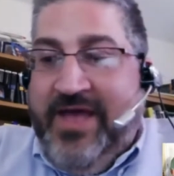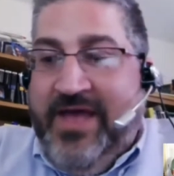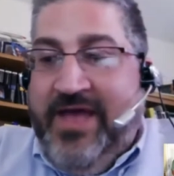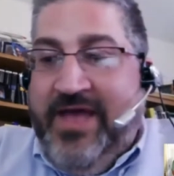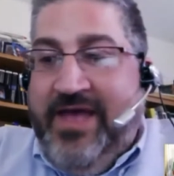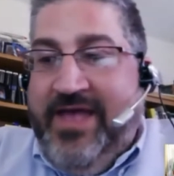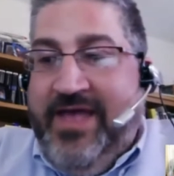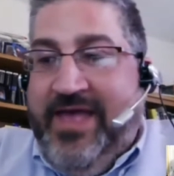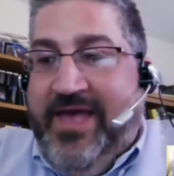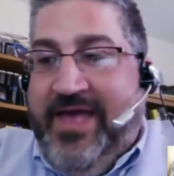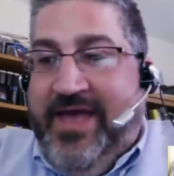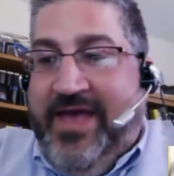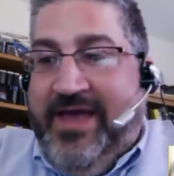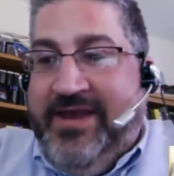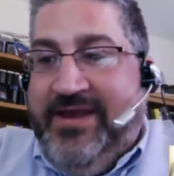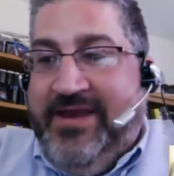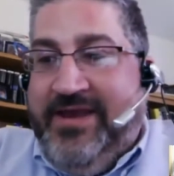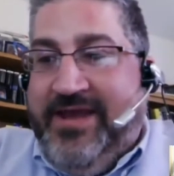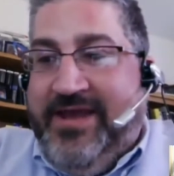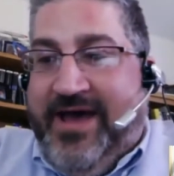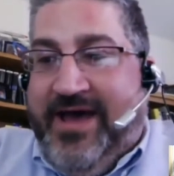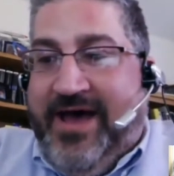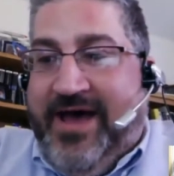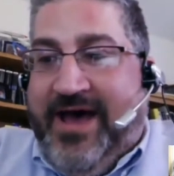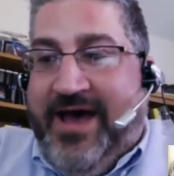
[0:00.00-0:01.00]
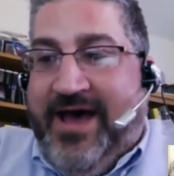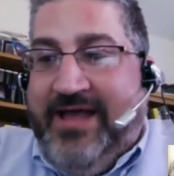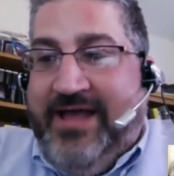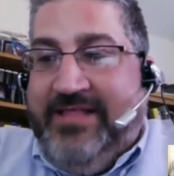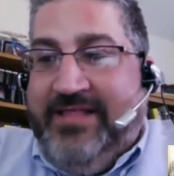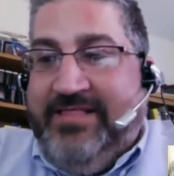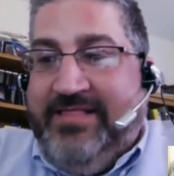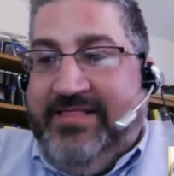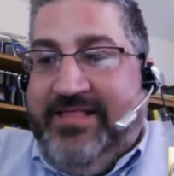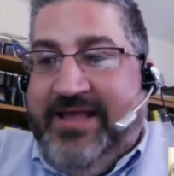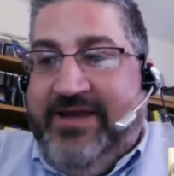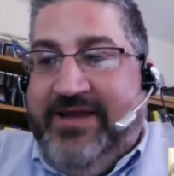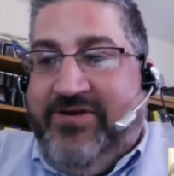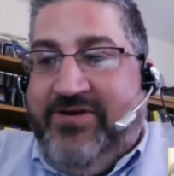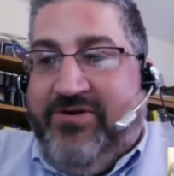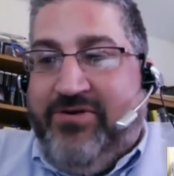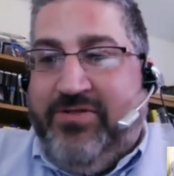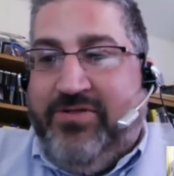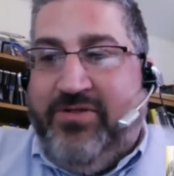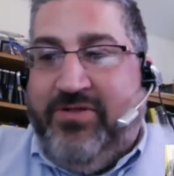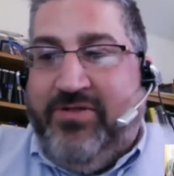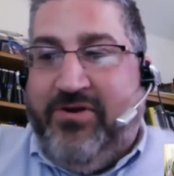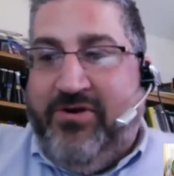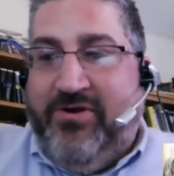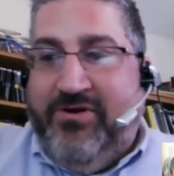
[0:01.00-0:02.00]
And I later
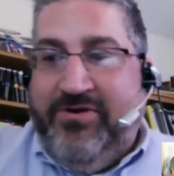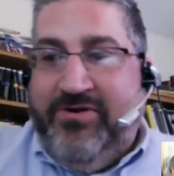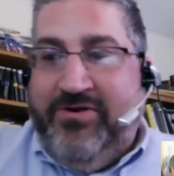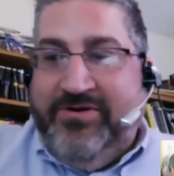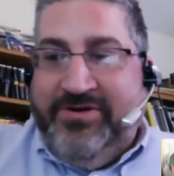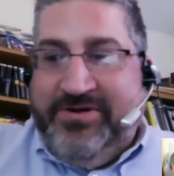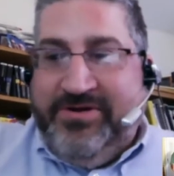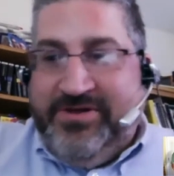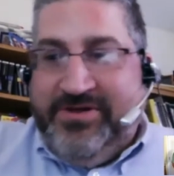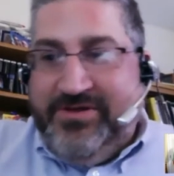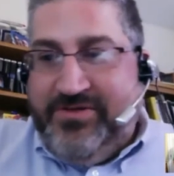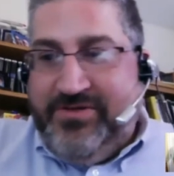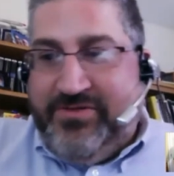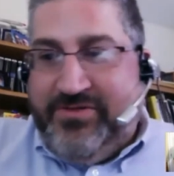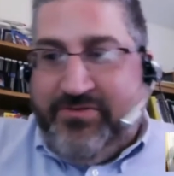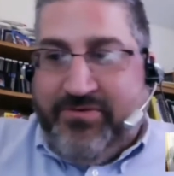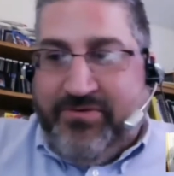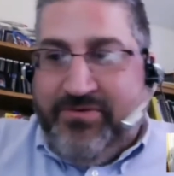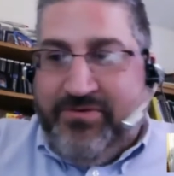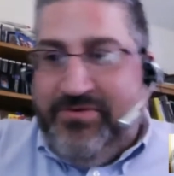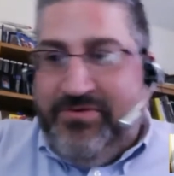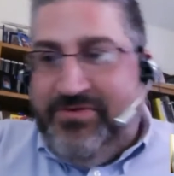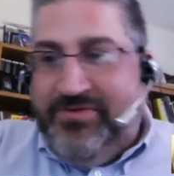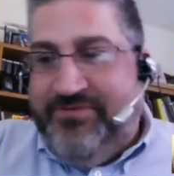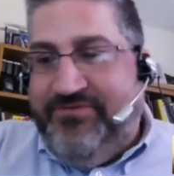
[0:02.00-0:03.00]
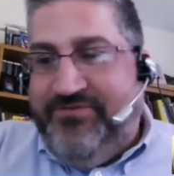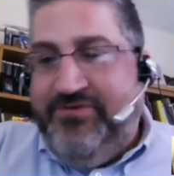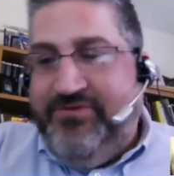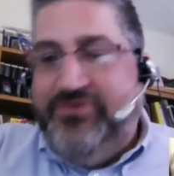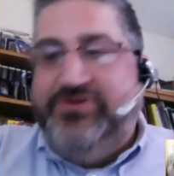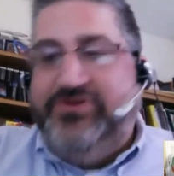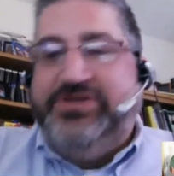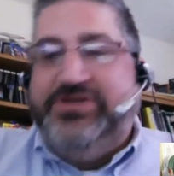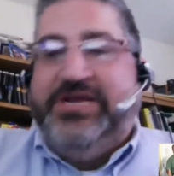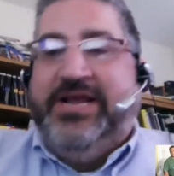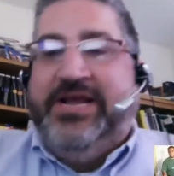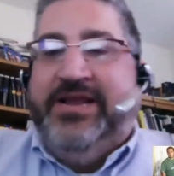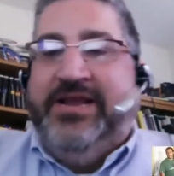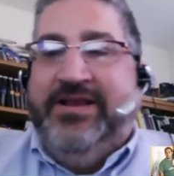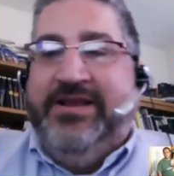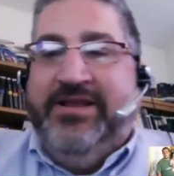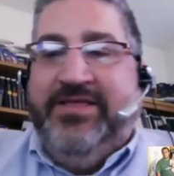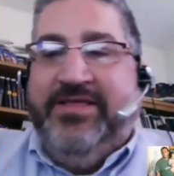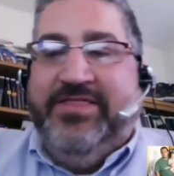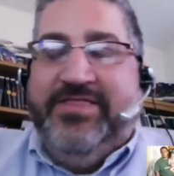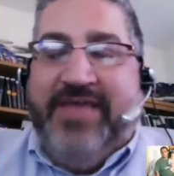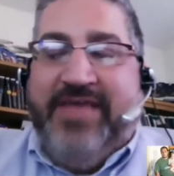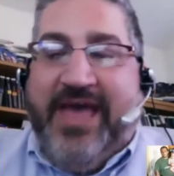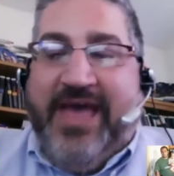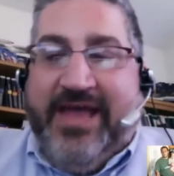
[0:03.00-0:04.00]
learned through the food chain
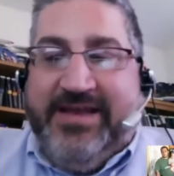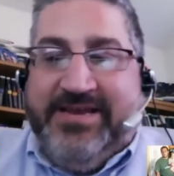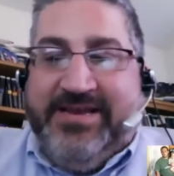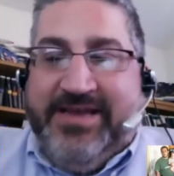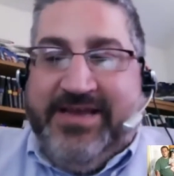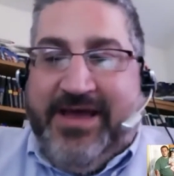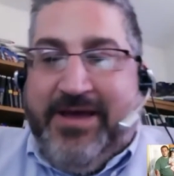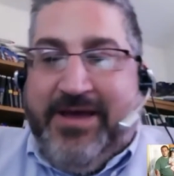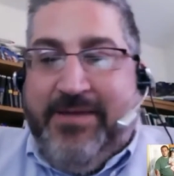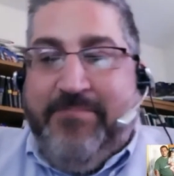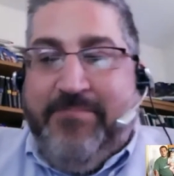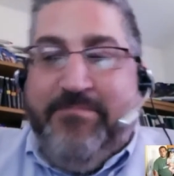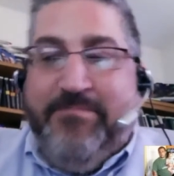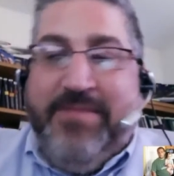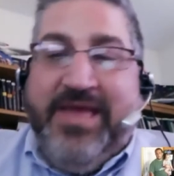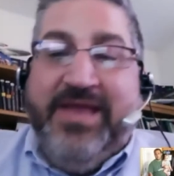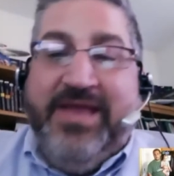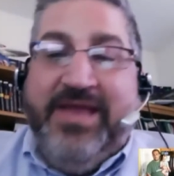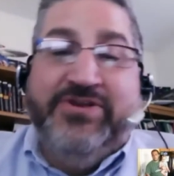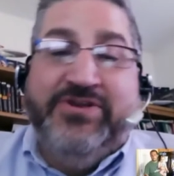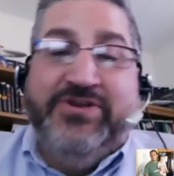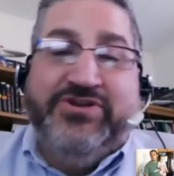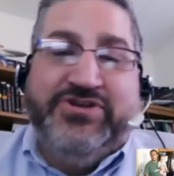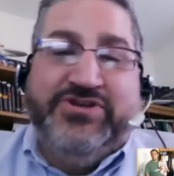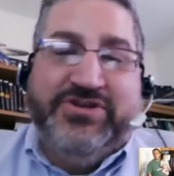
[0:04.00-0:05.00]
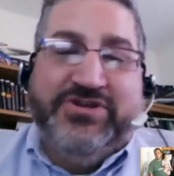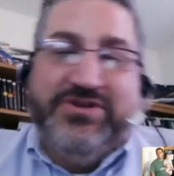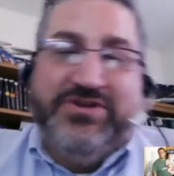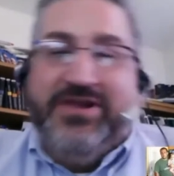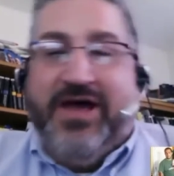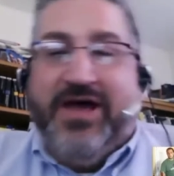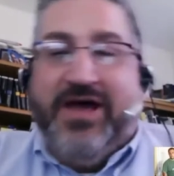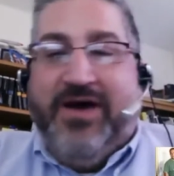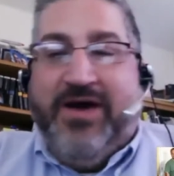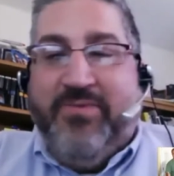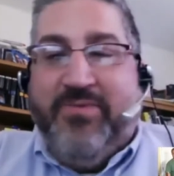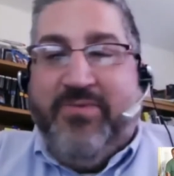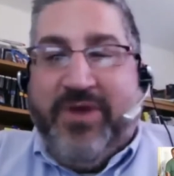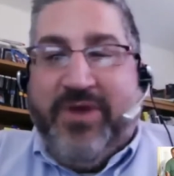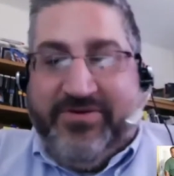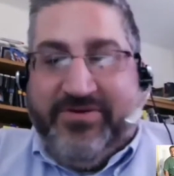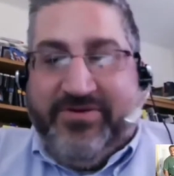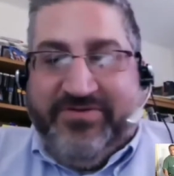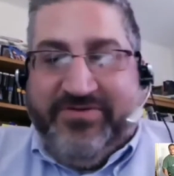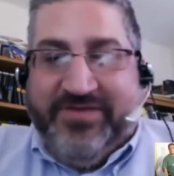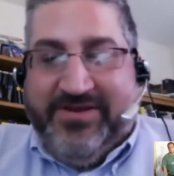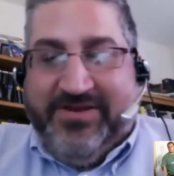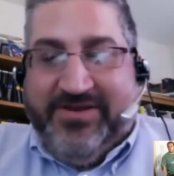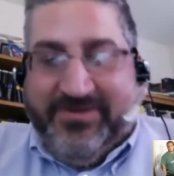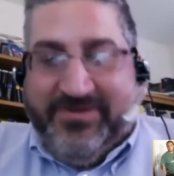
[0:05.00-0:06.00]
that men should not wear
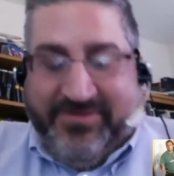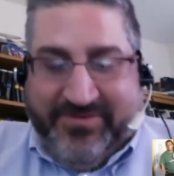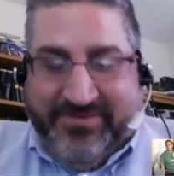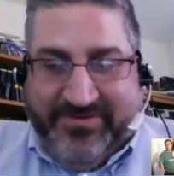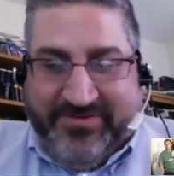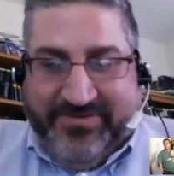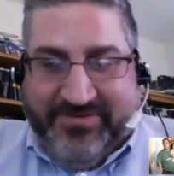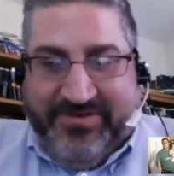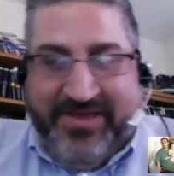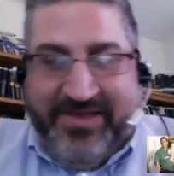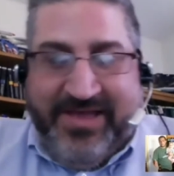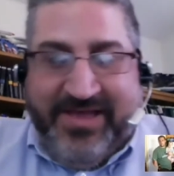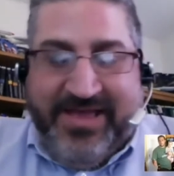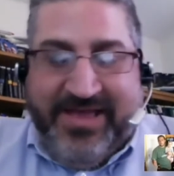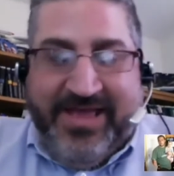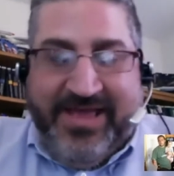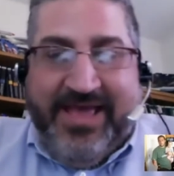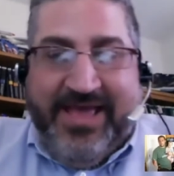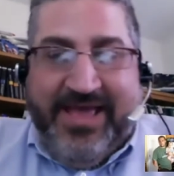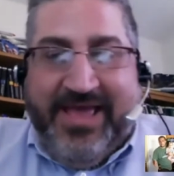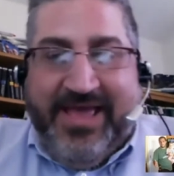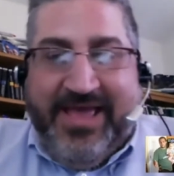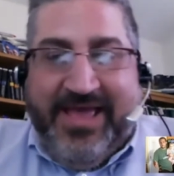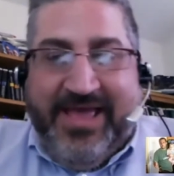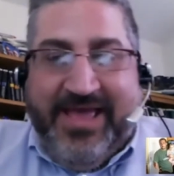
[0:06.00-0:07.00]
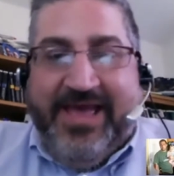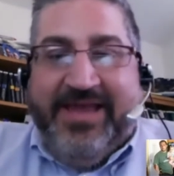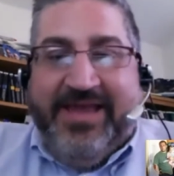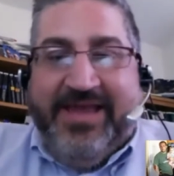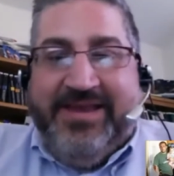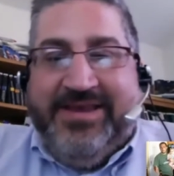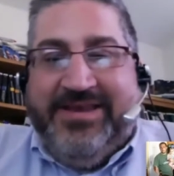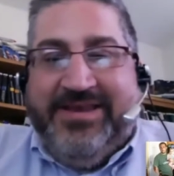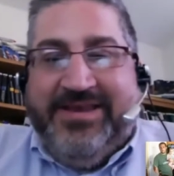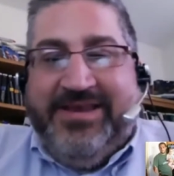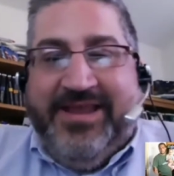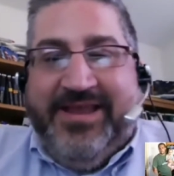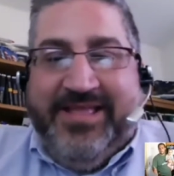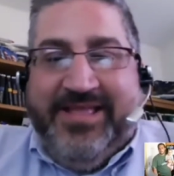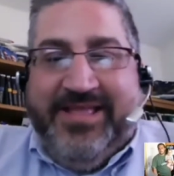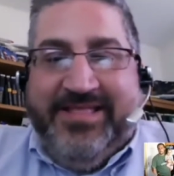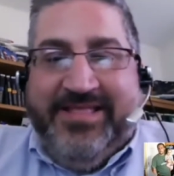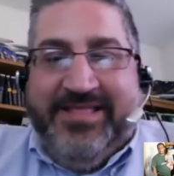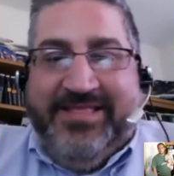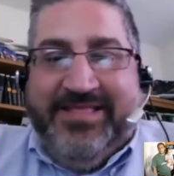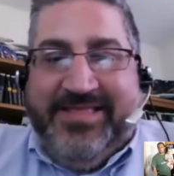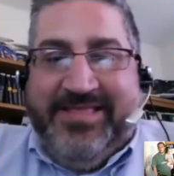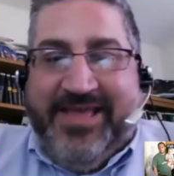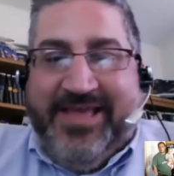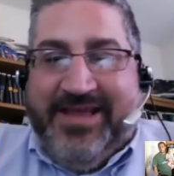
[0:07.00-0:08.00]
sandals, and
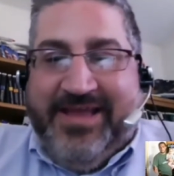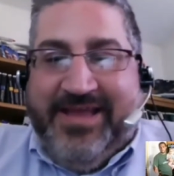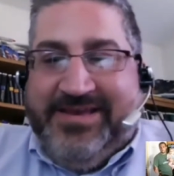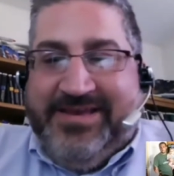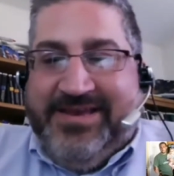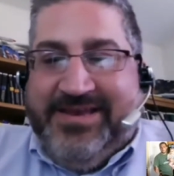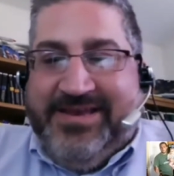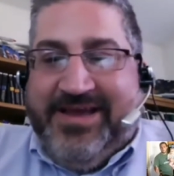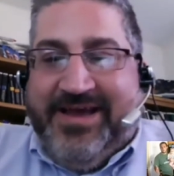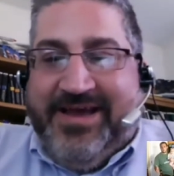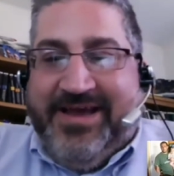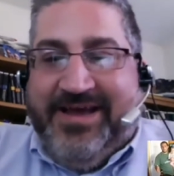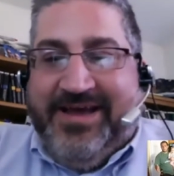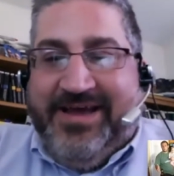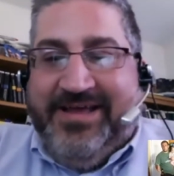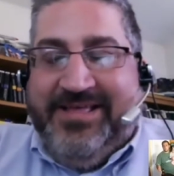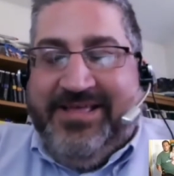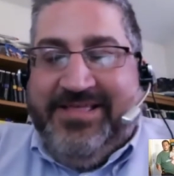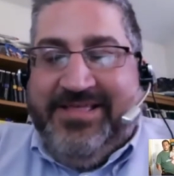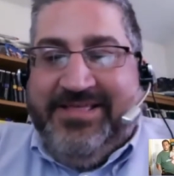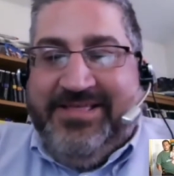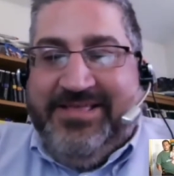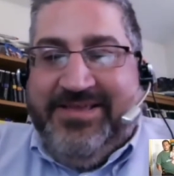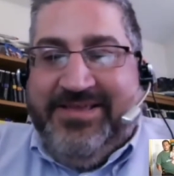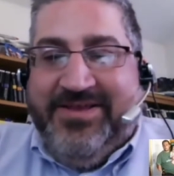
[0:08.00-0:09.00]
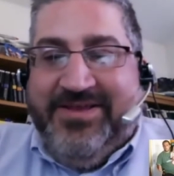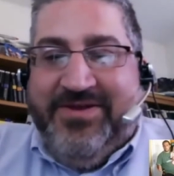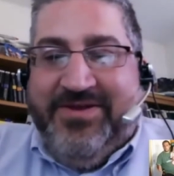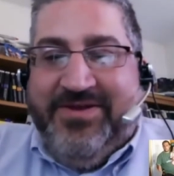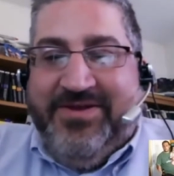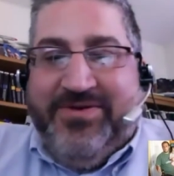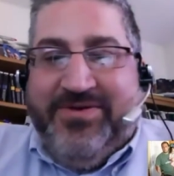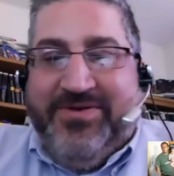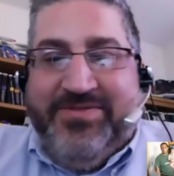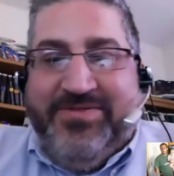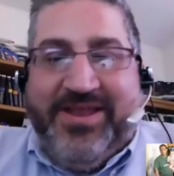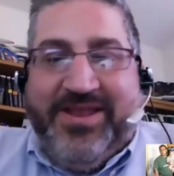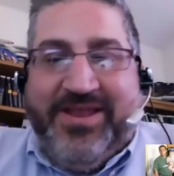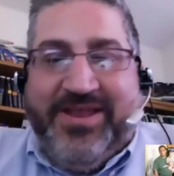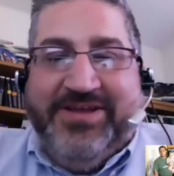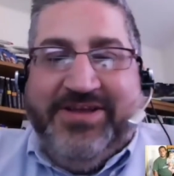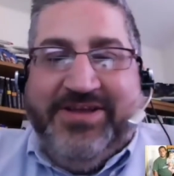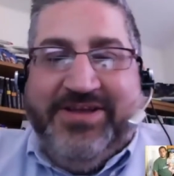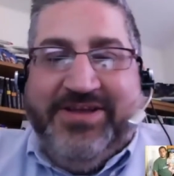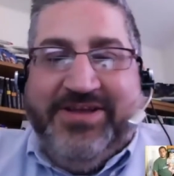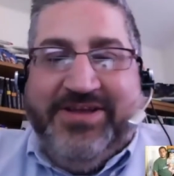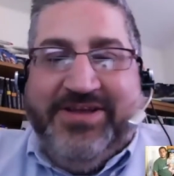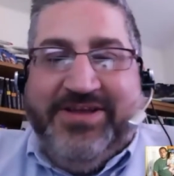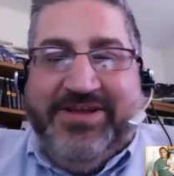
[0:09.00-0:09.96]
that that I should keep my